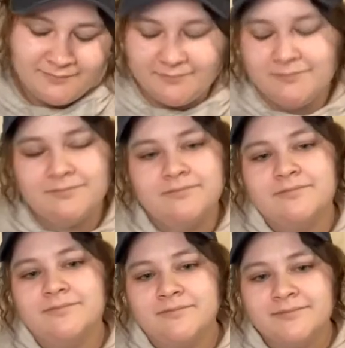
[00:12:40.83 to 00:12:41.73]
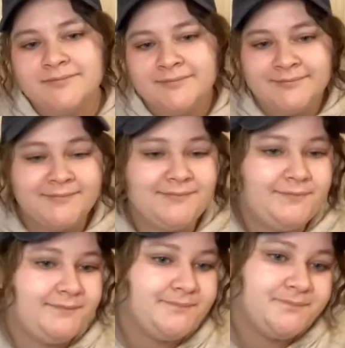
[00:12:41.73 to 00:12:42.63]

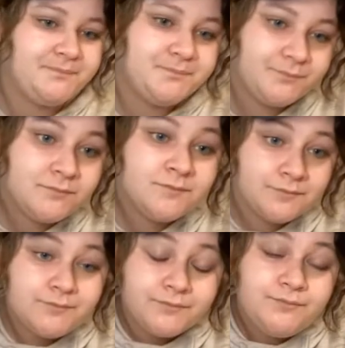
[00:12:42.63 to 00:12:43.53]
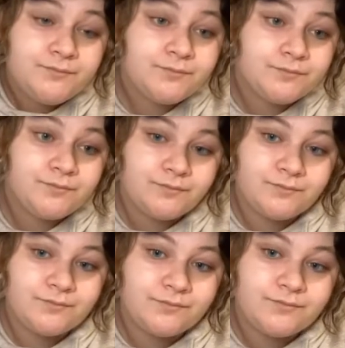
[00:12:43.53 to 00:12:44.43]

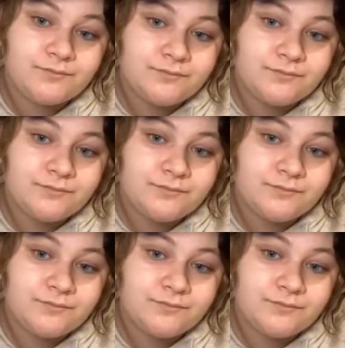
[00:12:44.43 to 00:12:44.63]
The person shown says nothing.